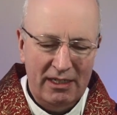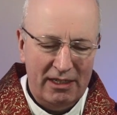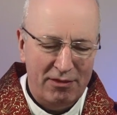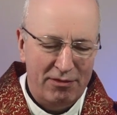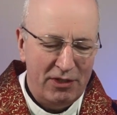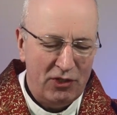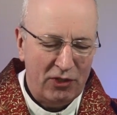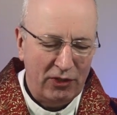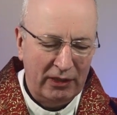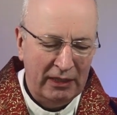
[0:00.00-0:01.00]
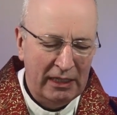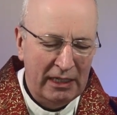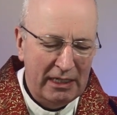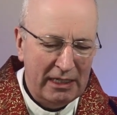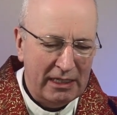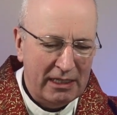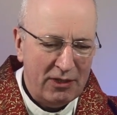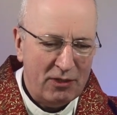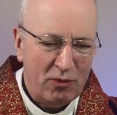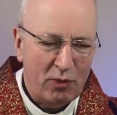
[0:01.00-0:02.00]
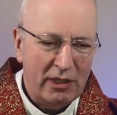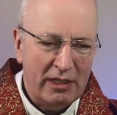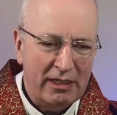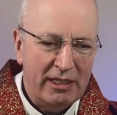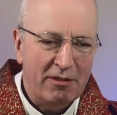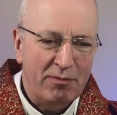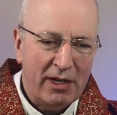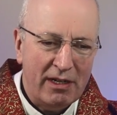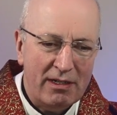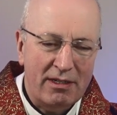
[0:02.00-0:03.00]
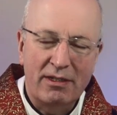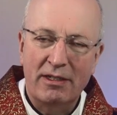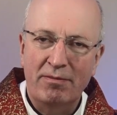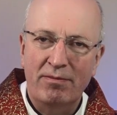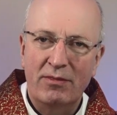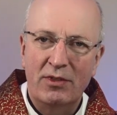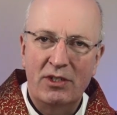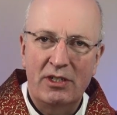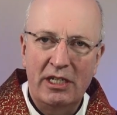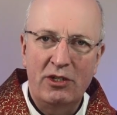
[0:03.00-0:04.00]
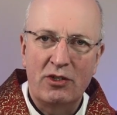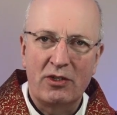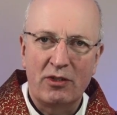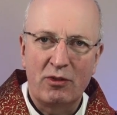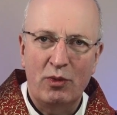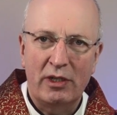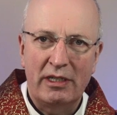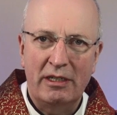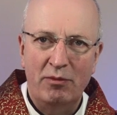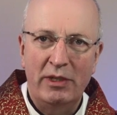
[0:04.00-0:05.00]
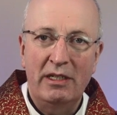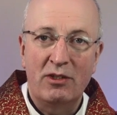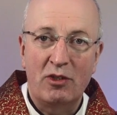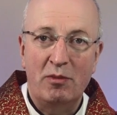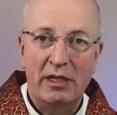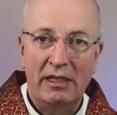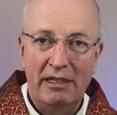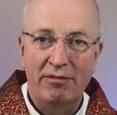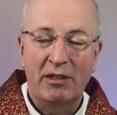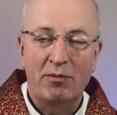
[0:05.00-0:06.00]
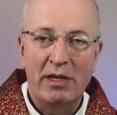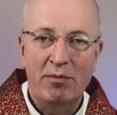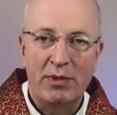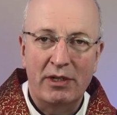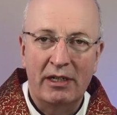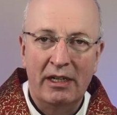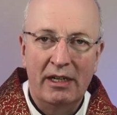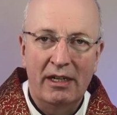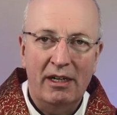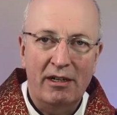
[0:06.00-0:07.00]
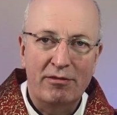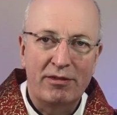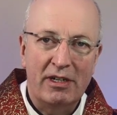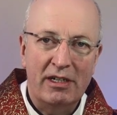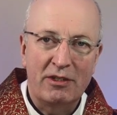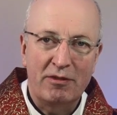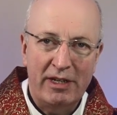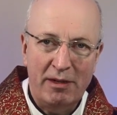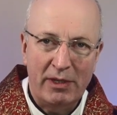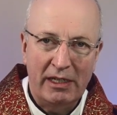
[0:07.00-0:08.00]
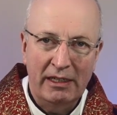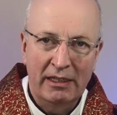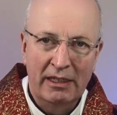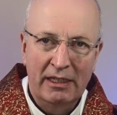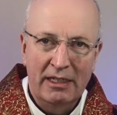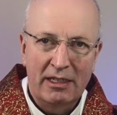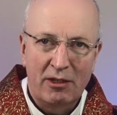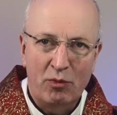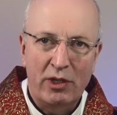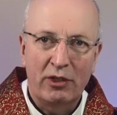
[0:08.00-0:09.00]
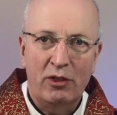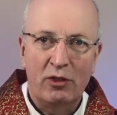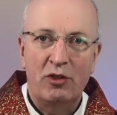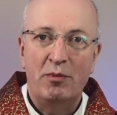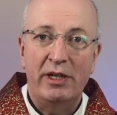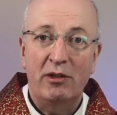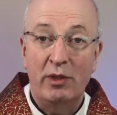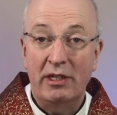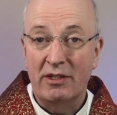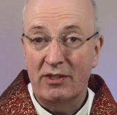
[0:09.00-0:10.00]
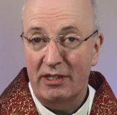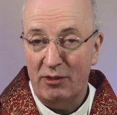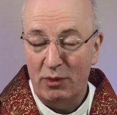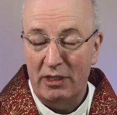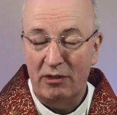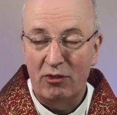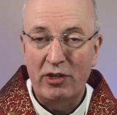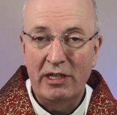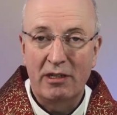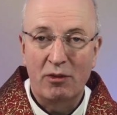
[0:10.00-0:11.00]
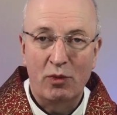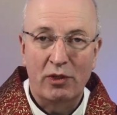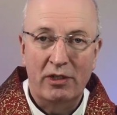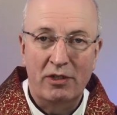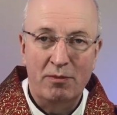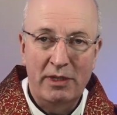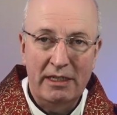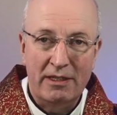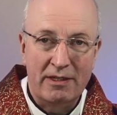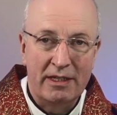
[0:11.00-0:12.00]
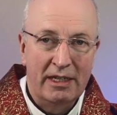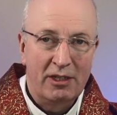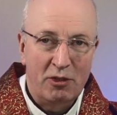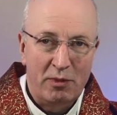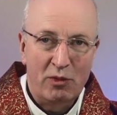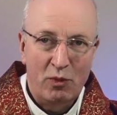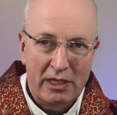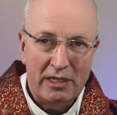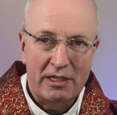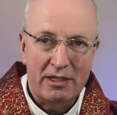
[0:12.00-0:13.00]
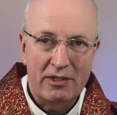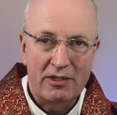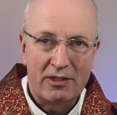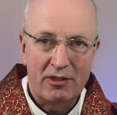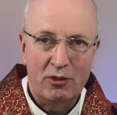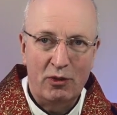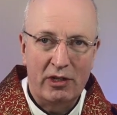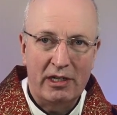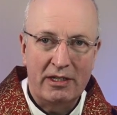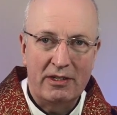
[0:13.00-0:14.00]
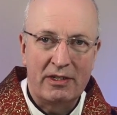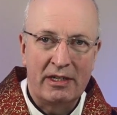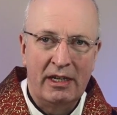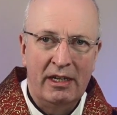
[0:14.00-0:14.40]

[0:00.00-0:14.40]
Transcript: visceral. And that's where the idea of martyrdom teaches us what it means to be a living member of God's family, that we are called to bear witness. That's what that Greek word means, to be a witness to Christ.